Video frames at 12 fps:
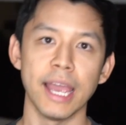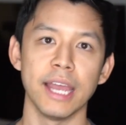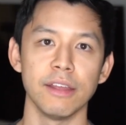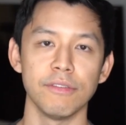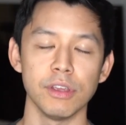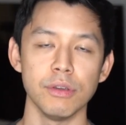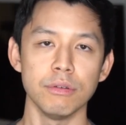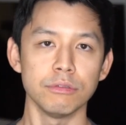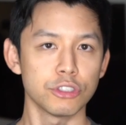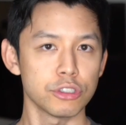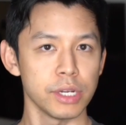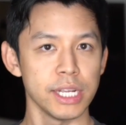And if you
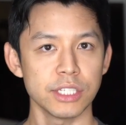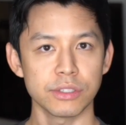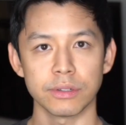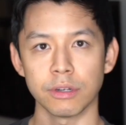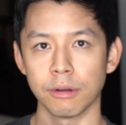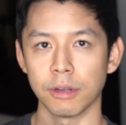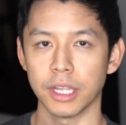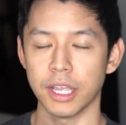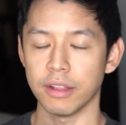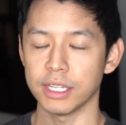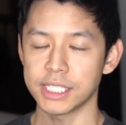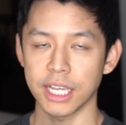transfer,
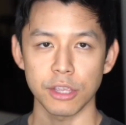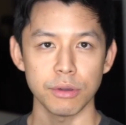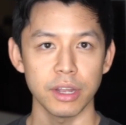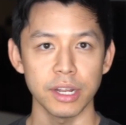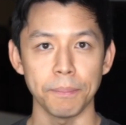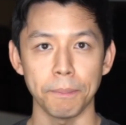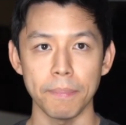let's say you had a